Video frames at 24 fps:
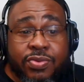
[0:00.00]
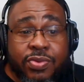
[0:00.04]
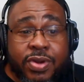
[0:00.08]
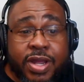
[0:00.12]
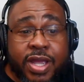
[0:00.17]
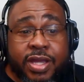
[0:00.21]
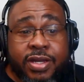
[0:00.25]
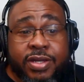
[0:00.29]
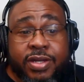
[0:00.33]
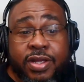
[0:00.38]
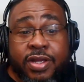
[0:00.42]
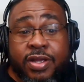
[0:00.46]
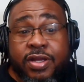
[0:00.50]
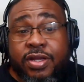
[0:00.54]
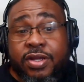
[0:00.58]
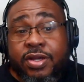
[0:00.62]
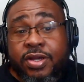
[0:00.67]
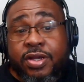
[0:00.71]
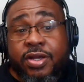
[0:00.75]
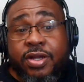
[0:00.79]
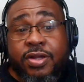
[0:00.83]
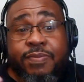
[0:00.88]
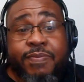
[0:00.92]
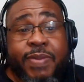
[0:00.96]
rate,
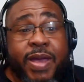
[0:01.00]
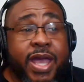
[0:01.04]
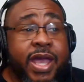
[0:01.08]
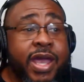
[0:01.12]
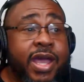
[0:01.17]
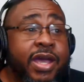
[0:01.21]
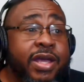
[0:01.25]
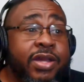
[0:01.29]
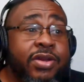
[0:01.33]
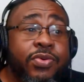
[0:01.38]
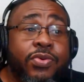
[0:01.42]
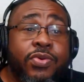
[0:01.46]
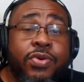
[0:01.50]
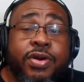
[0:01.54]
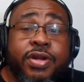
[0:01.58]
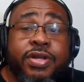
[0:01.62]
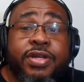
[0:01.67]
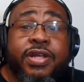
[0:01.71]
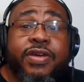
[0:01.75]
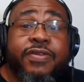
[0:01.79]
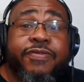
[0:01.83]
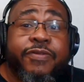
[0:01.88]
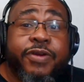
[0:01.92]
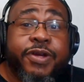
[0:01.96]
good, bad, or
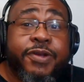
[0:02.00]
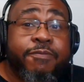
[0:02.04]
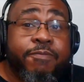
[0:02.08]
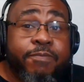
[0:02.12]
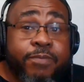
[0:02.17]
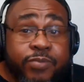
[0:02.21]
indifferent.